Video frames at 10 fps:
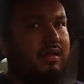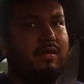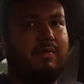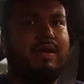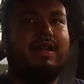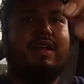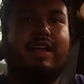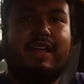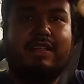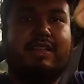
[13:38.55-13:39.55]
Oh man, I
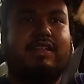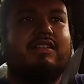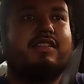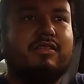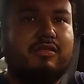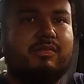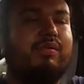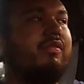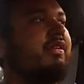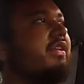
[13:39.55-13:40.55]
hate these little
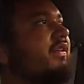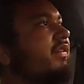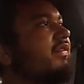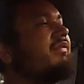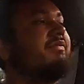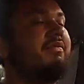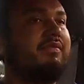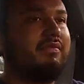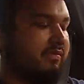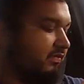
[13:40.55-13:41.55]
pointy
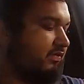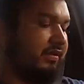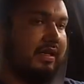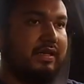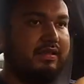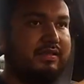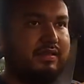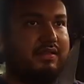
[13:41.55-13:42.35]
things.